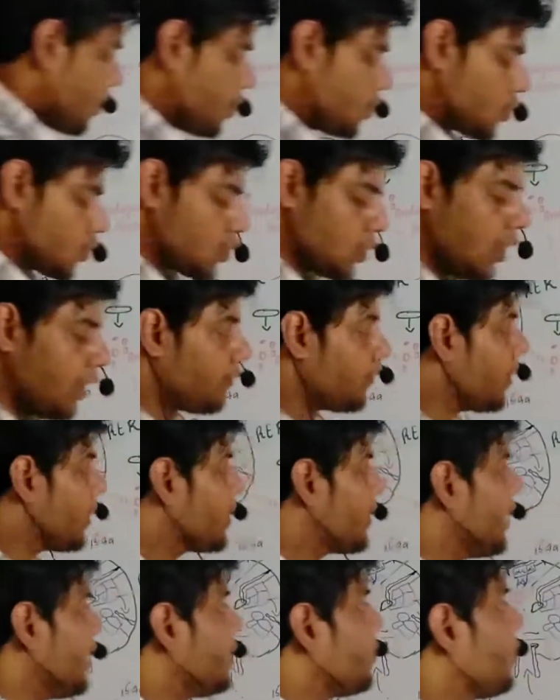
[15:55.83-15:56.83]
so after
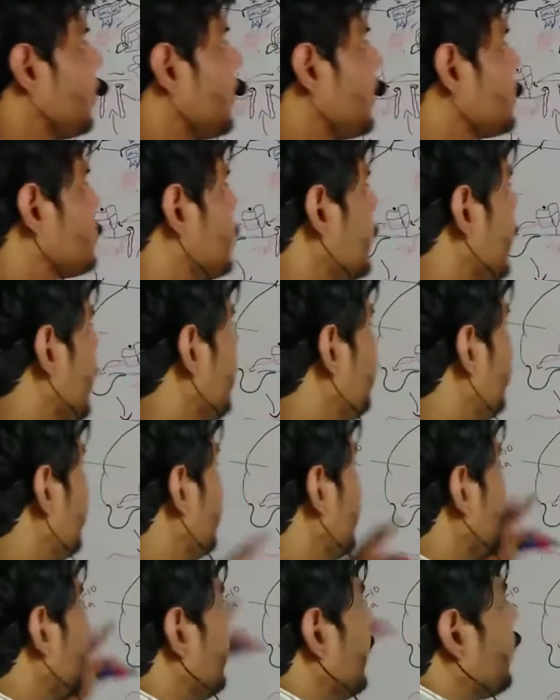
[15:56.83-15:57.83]
that what actually
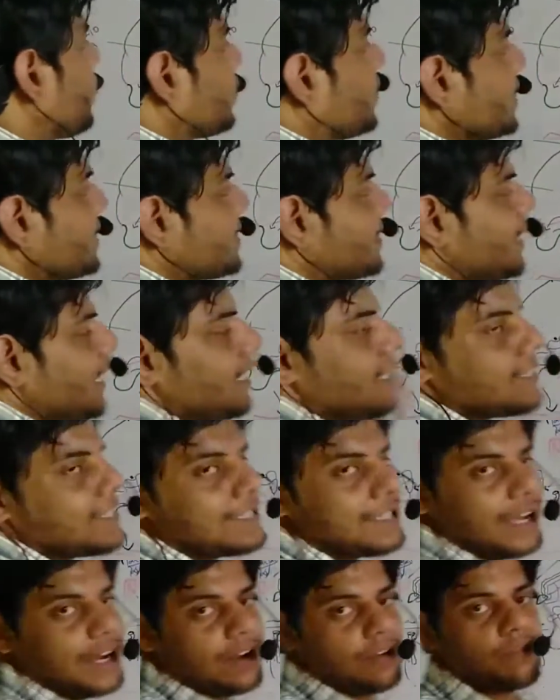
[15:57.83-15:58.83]
happened? Now this cell
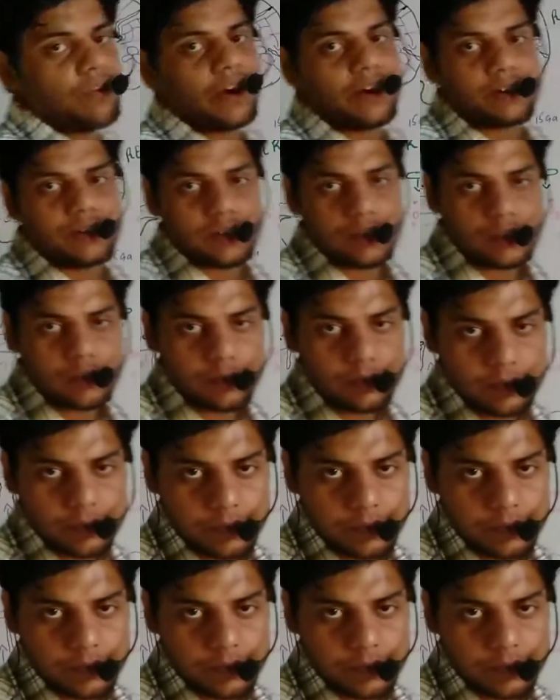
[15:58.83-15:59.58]
is infected.